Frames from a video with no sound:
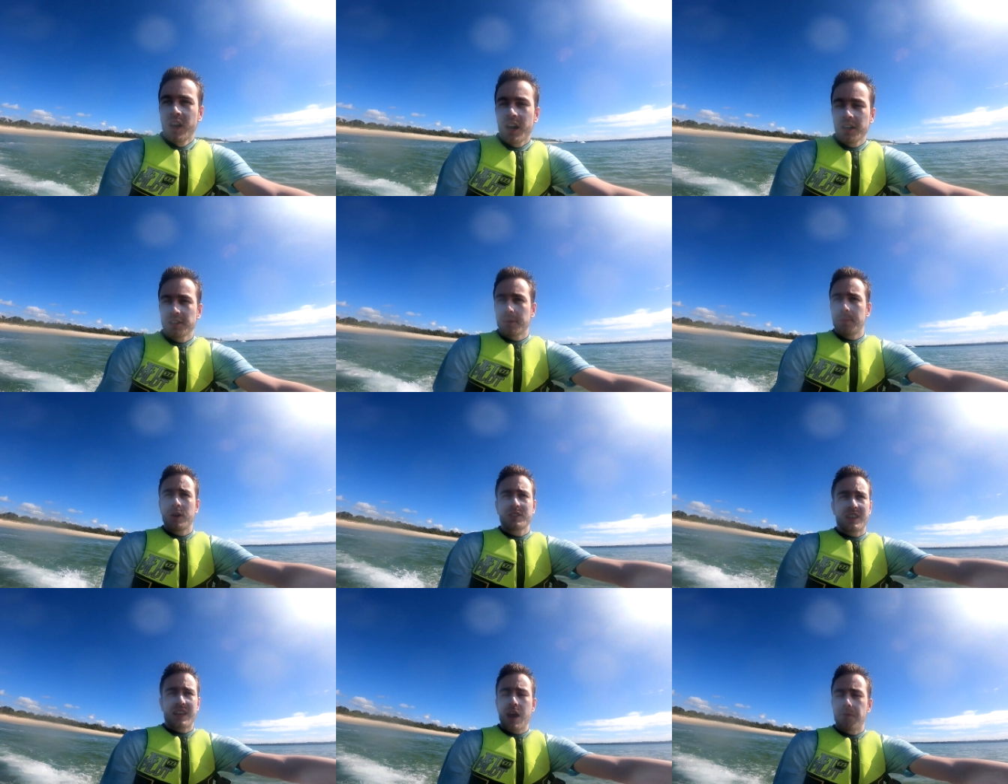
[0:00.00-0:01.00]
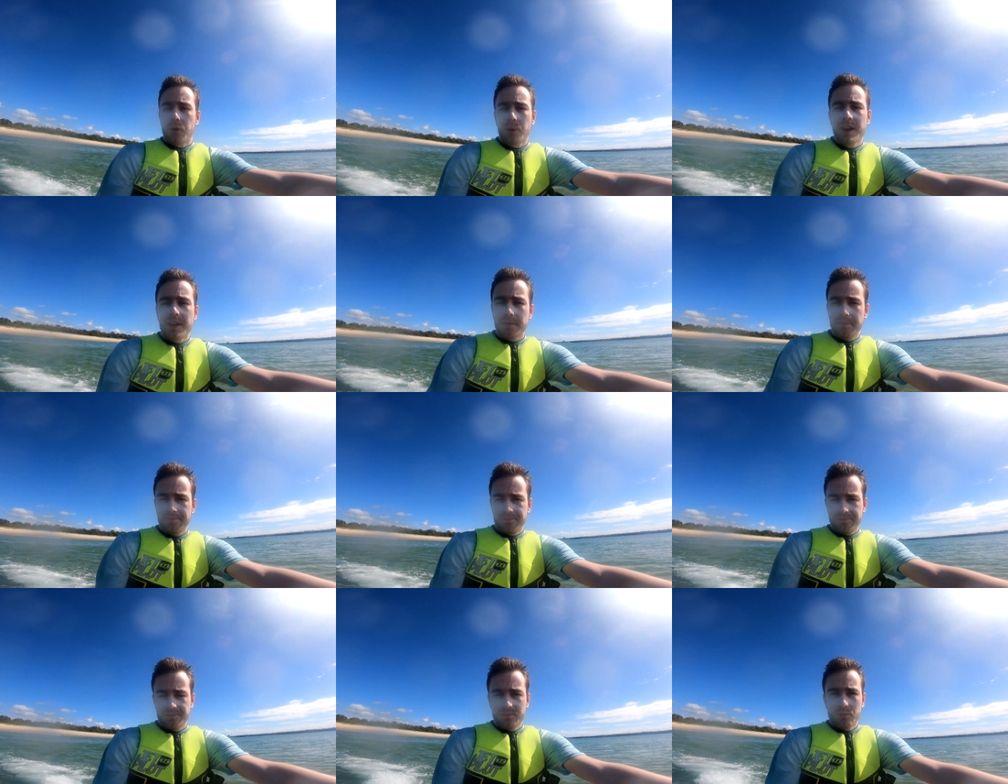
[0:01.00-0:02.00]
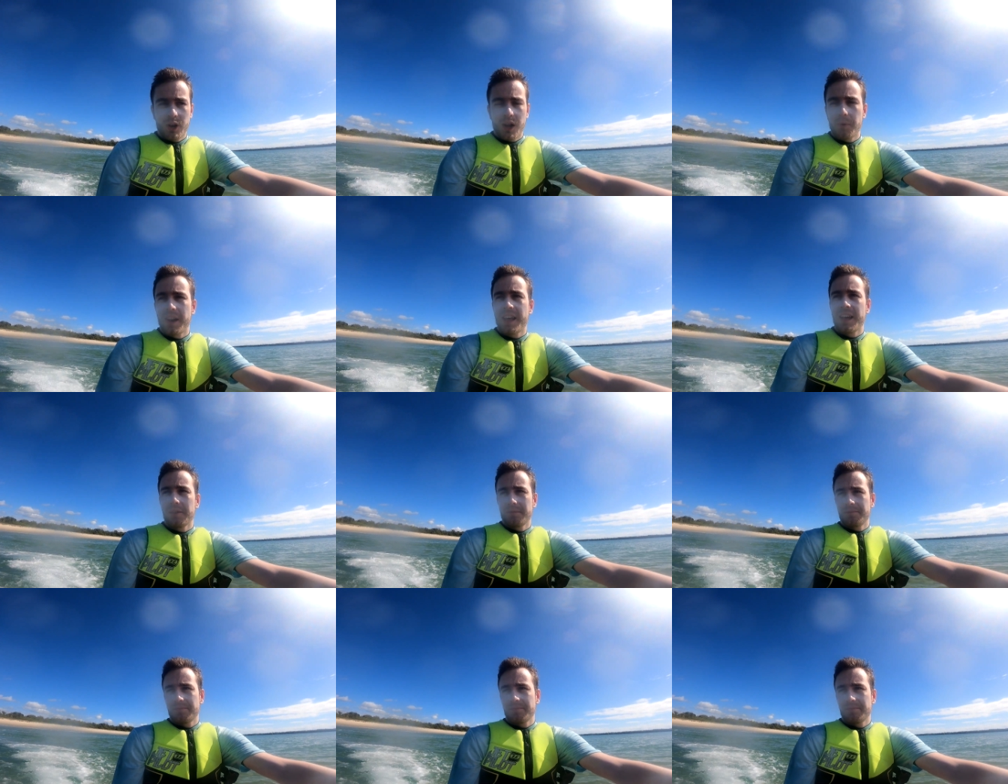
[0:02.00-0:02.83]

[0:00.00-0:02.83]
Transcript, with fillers: I used to post like every week when I went out,